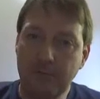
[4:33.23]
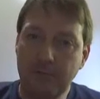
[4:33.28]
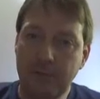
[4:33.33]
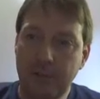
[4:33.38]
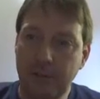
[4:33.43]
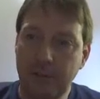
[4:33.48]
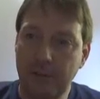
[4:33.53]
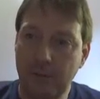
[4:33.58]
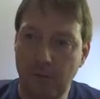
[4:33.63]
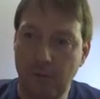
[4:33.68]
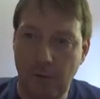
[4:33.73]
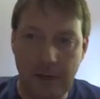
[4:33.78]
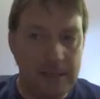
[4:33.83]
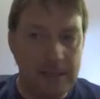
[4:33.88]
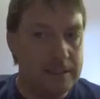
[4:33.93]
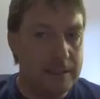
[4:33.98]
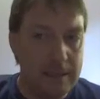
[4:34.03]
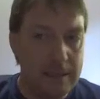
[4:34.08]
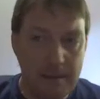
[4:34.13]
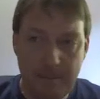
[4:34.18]
to what
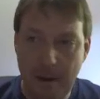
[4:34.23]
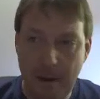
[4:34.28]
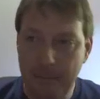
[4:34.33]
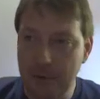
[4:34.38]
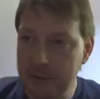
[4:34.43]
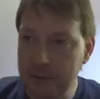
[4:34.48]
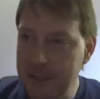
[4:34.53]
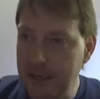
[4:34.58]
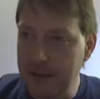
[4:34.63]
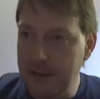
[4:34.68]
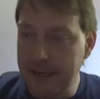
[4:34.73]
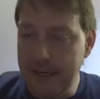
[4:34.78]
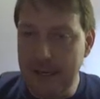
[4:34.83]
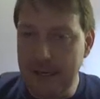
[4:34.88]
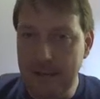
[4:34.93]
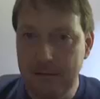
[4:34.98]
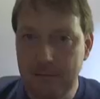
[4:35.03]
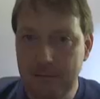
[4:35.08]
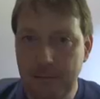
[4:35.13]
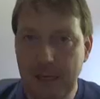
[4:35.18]
is in the members area,
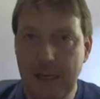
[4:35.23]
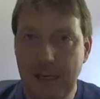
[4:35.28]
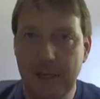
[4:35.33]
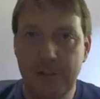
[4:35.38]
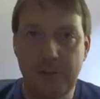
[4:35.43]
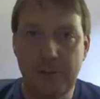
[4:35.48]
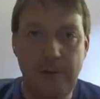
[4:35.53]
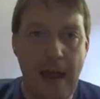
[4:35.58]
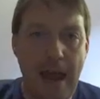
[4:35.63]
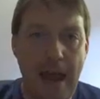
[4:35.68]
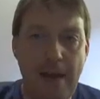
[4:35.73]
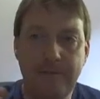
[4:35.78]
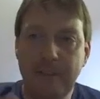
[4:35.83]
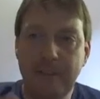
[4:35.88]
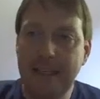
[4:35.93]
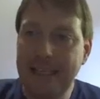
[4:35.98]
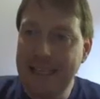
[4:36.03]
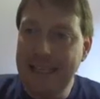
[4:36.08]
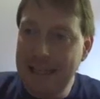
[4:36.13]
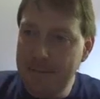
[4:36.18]
because you have the
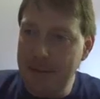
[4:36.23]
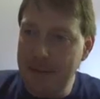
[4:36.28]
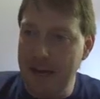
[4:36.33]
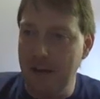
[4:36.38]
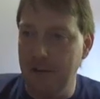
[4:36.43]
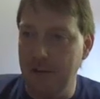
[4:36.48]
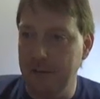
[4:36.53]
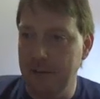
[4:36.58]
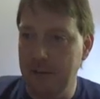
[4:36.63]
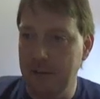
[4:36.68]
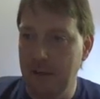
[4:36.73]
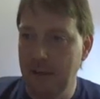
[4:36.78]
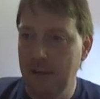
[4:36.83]
emails.